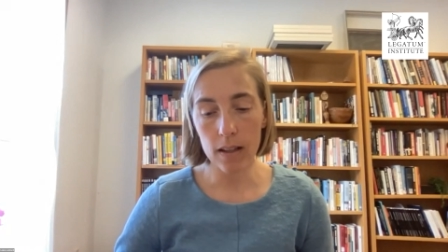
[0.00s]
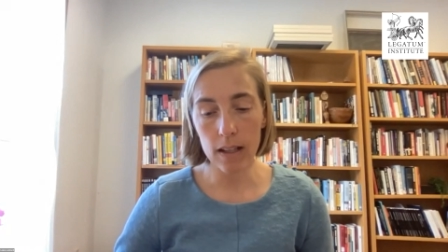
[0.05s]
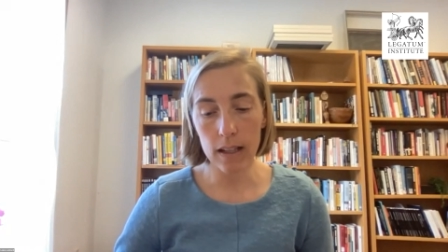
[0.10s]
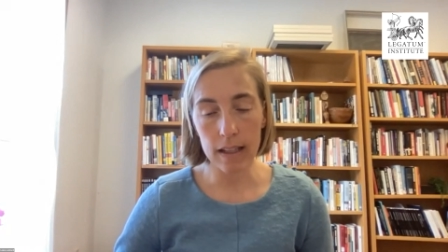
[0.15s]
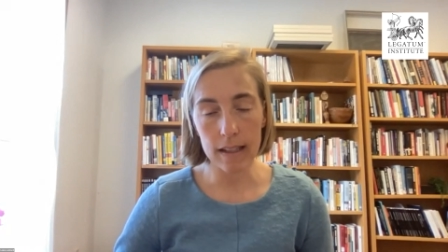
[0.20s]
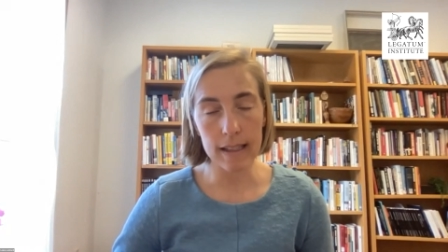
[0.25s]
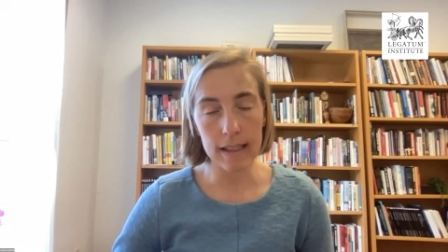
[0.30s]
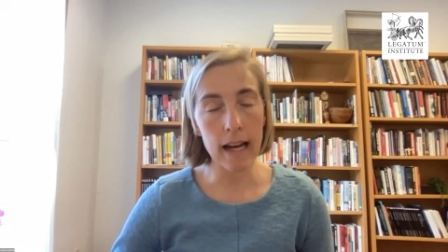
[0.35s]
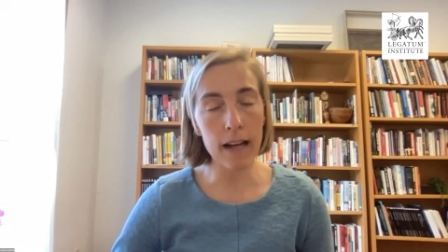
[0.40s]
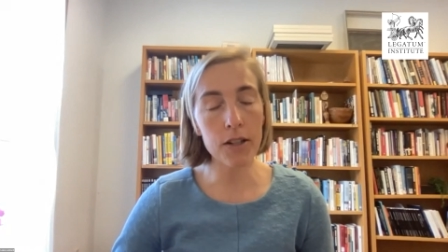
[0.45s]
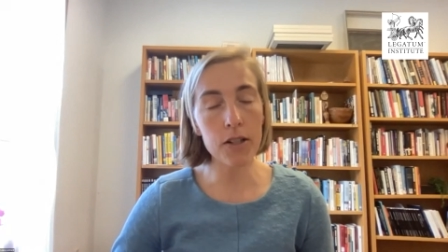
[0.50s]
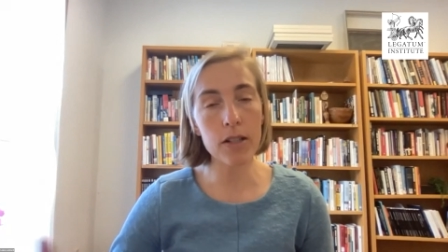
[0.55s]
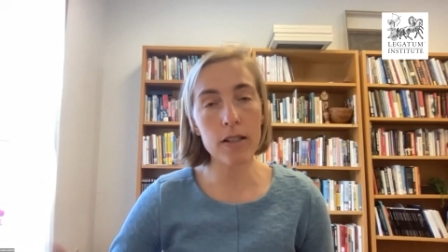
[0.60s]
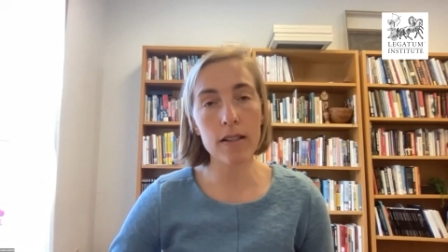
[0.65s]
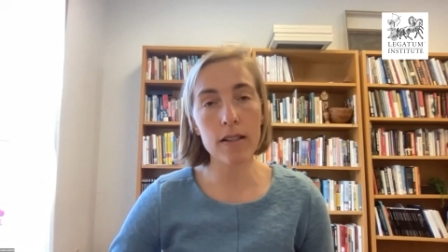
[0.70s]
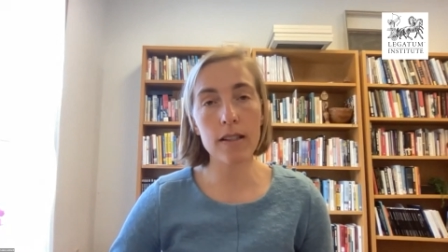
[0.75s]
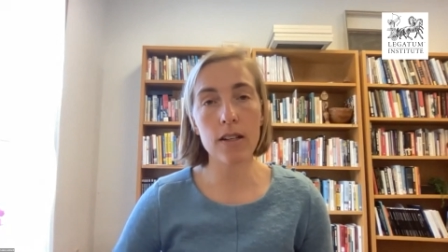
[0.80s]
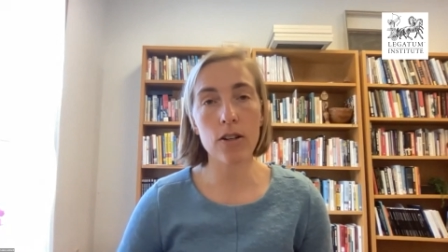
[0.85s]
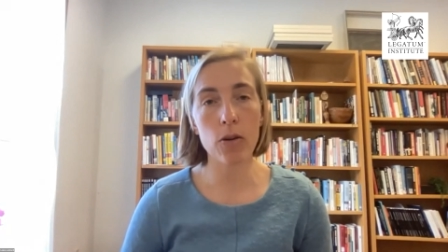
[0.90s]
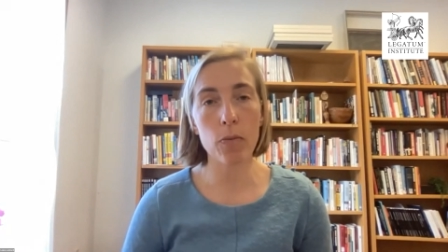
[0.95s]

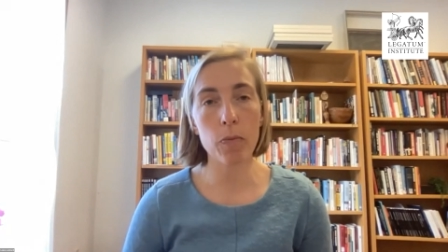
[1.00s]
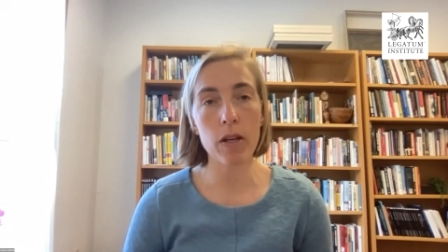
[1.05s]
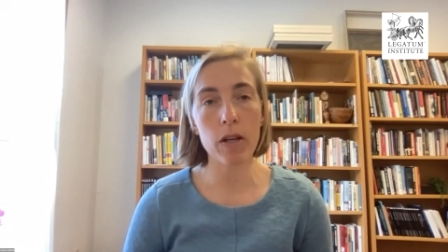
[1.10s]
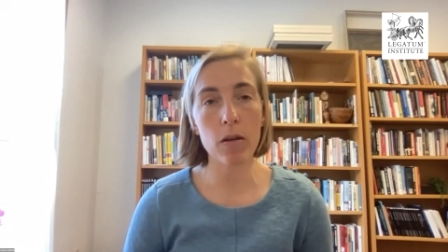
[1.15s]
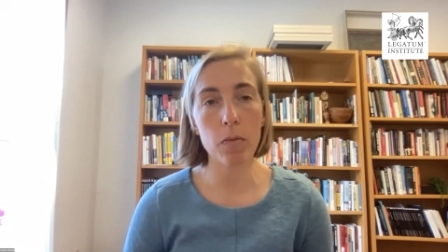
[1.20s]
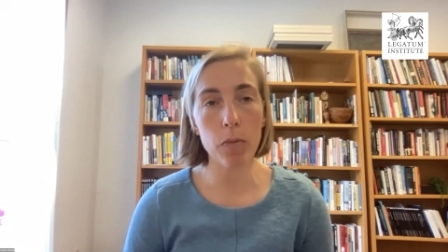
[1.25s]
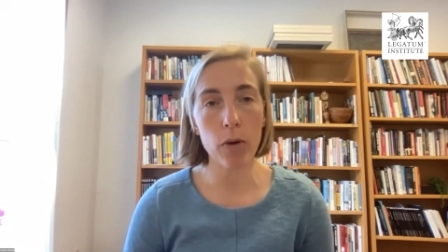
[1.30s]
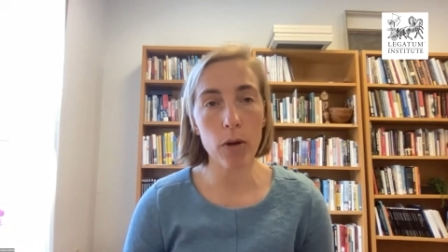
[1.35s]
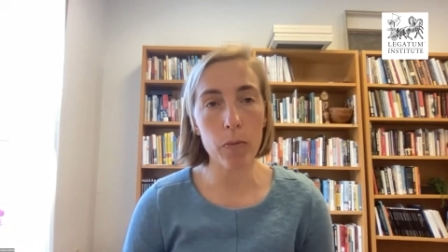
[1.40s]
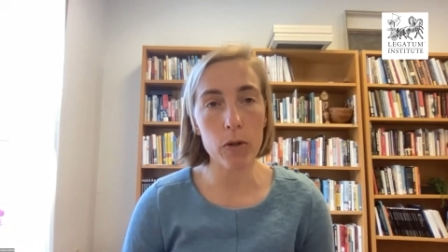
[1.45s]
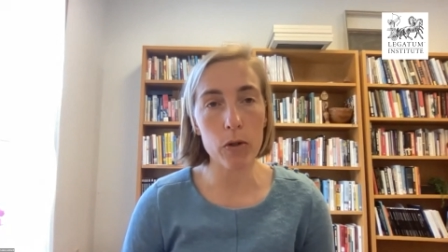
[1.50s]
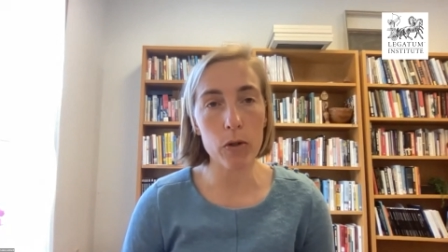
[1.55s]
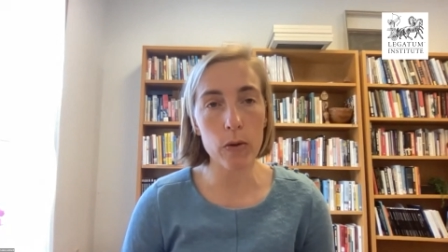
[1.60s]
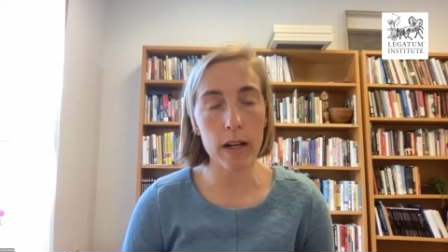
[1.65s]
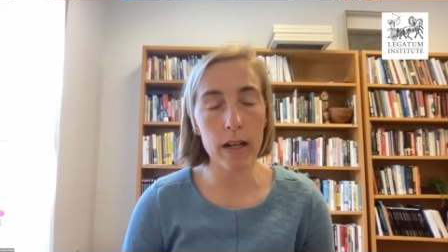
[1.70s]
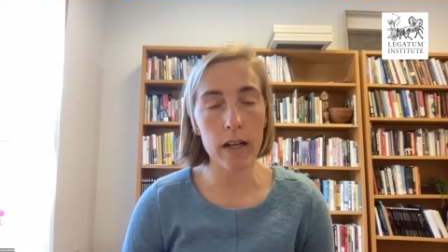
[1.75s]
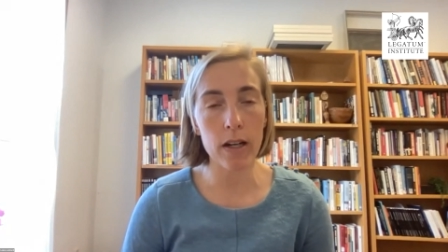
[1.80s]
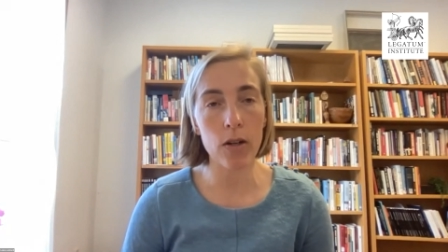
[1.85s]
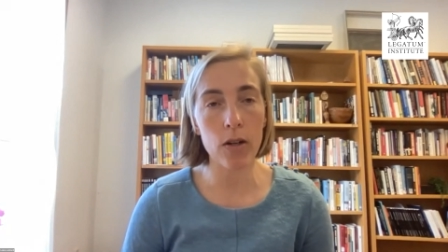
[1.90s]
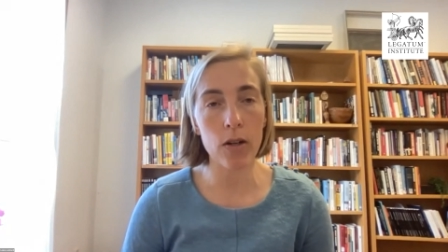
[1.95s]
exactions that are being
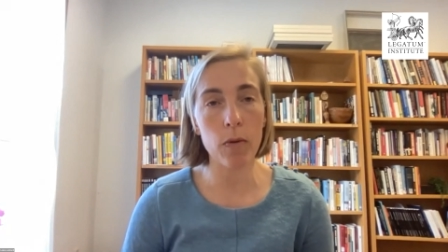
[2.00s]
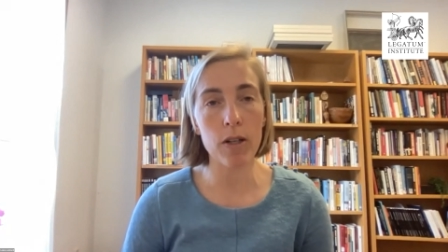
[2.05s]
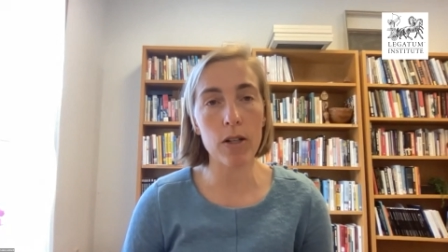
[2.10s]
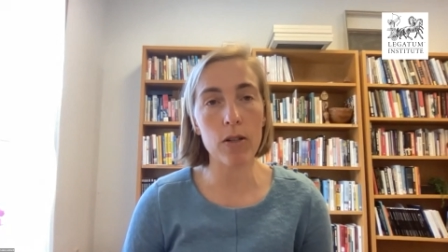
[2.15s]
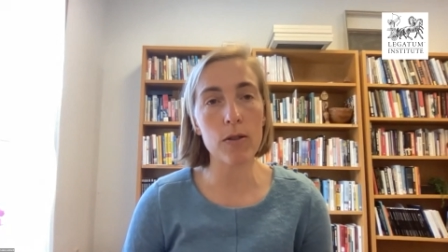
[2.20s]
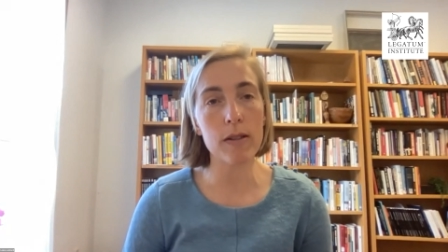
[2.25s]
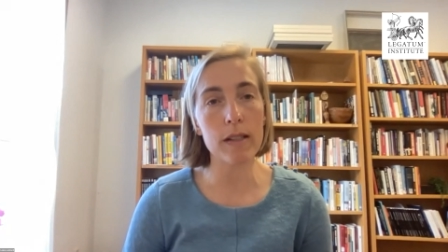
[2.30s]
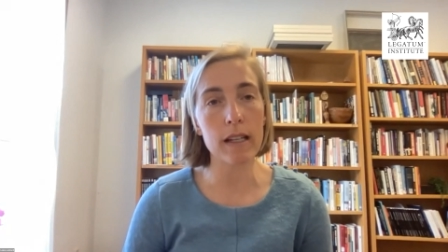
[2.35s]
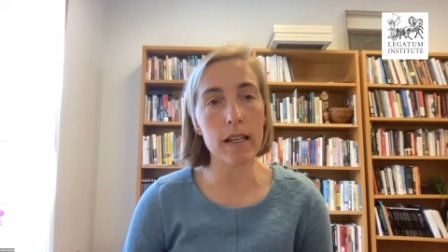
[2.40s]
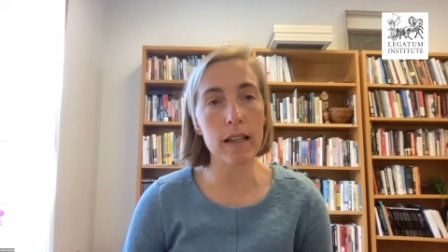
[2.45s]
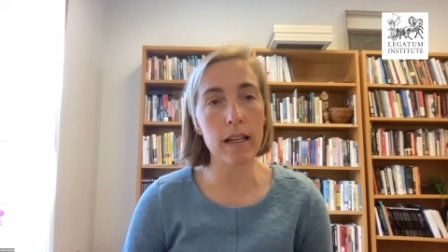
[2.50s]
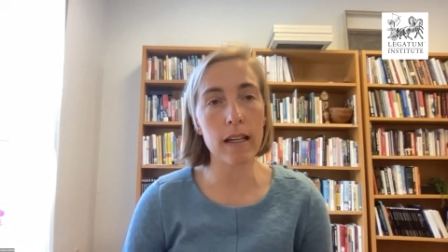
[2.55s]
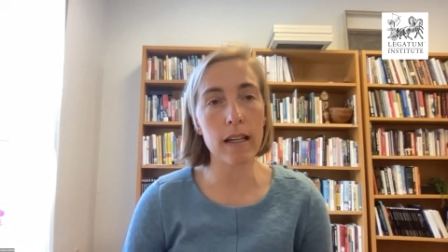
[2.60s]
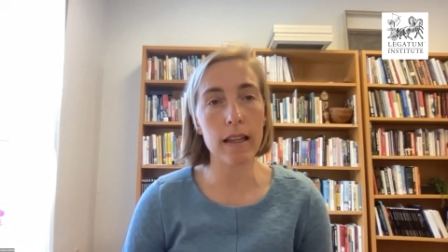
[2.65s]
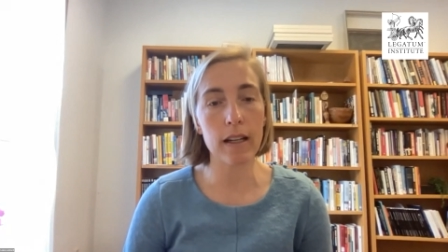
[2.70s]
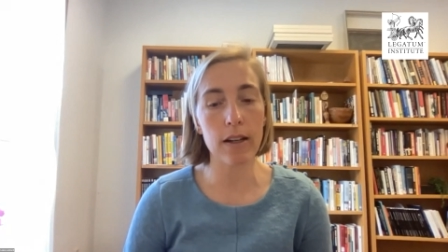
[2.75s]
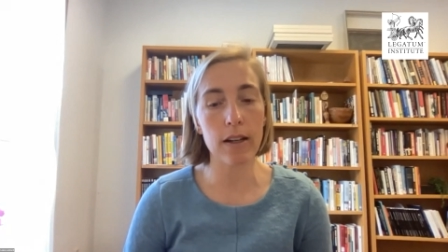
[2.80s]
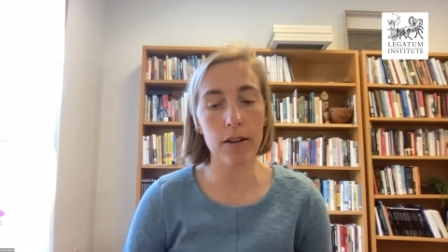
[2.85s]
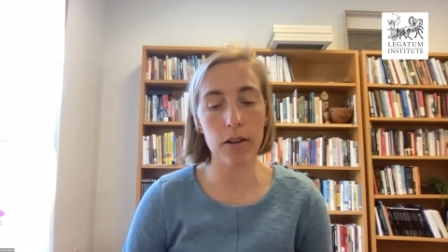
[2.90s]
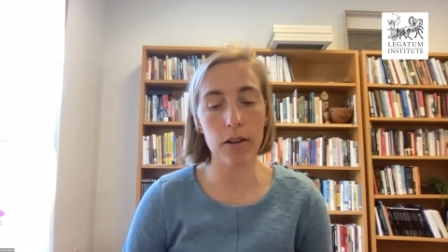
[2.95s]
perpetrated, when you see that
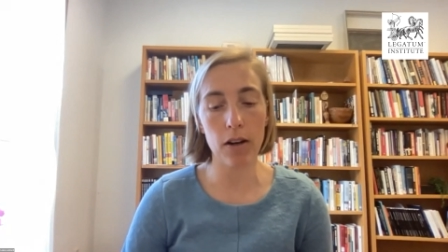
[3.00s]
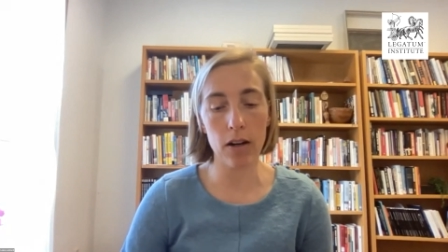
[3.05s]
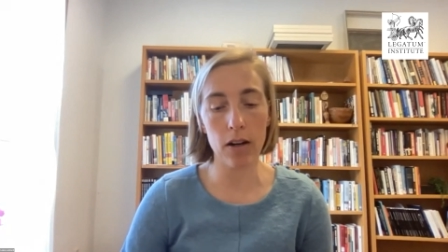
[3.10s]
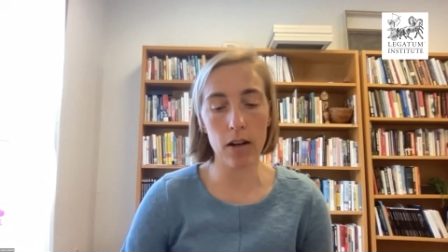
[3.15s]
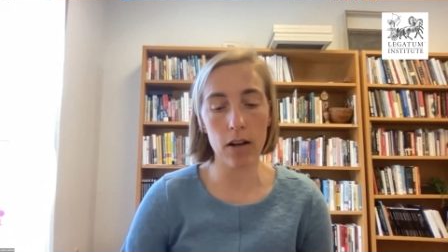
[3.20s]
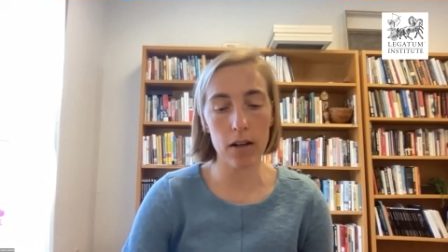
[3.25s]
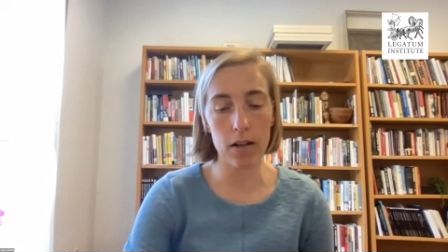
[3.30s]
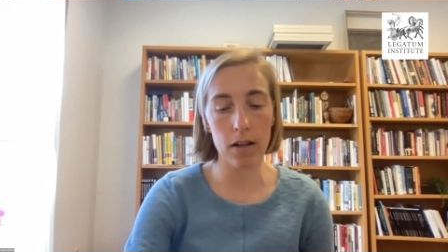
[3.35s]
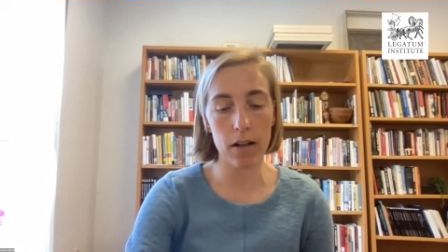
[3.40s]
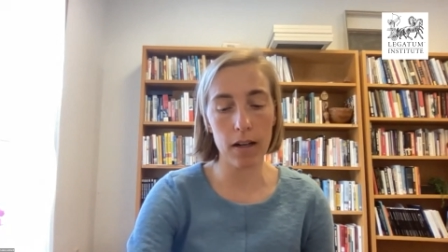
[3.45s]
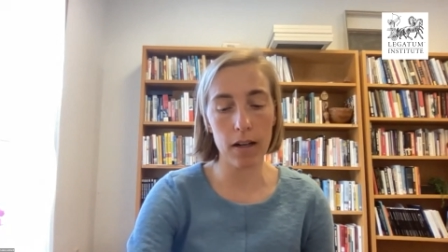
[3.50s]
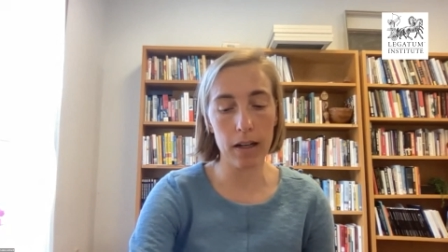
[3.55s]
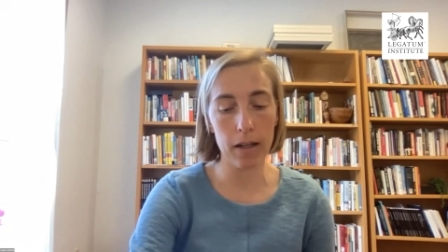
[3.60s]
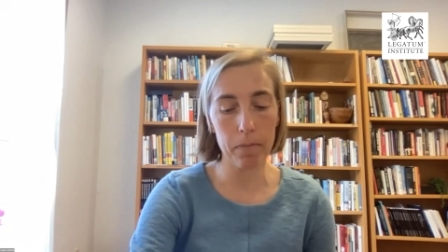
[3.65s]
there are